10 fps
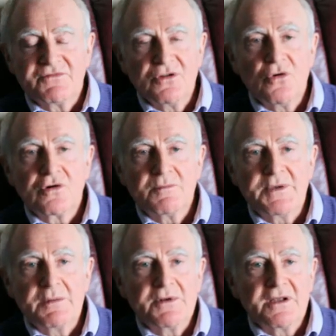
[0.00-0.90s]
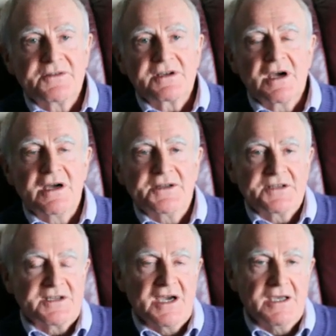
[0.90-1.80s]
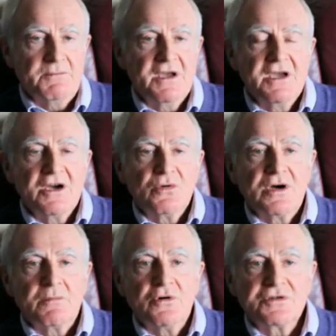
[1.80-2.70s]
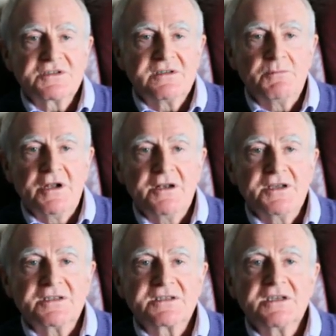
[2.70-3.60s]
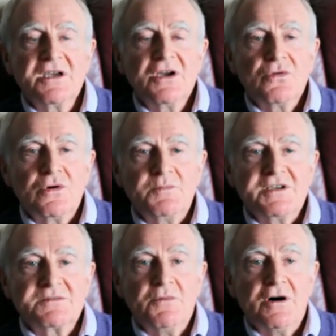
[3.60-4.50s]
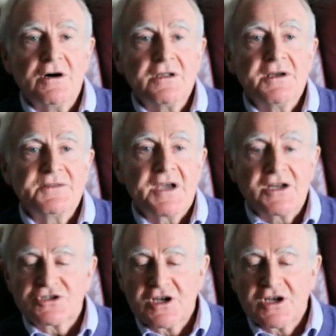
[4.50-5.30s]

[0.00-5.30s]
the local people at the, at the time, where most of the buildings would be small thatched